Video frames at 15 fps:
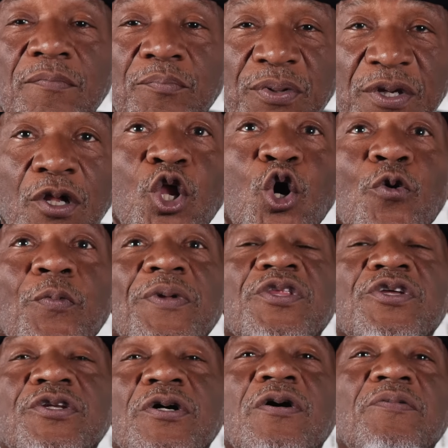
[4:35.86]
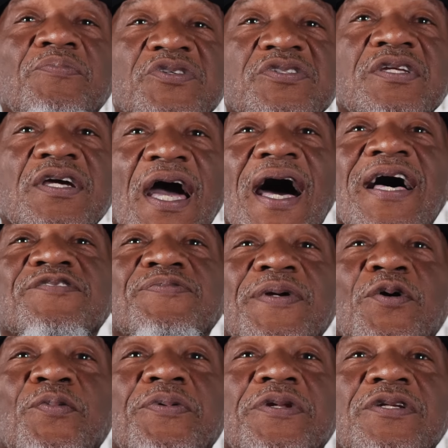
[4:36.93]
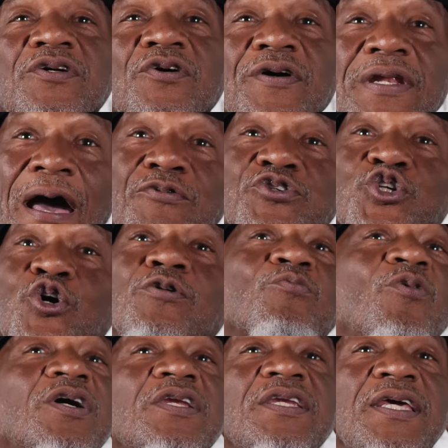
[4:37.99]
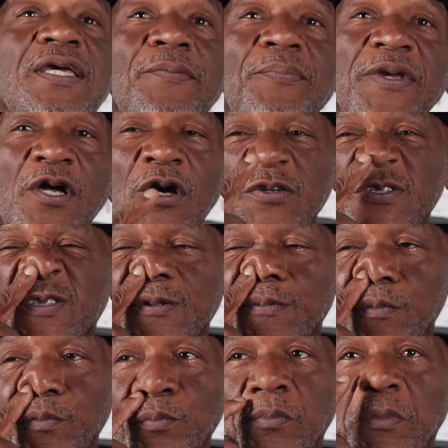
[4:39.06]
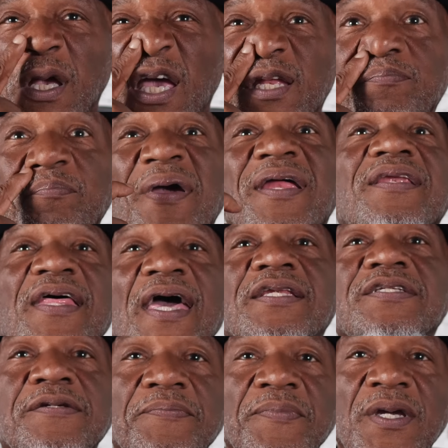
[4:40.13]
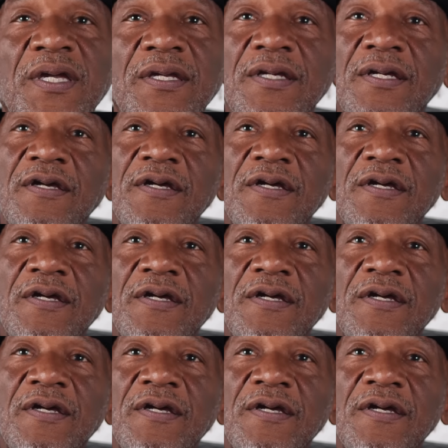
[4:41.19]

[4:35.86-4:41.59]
Bill opened the door. Mr. Cosby opened the door. And I was on one knee because it meant that to me.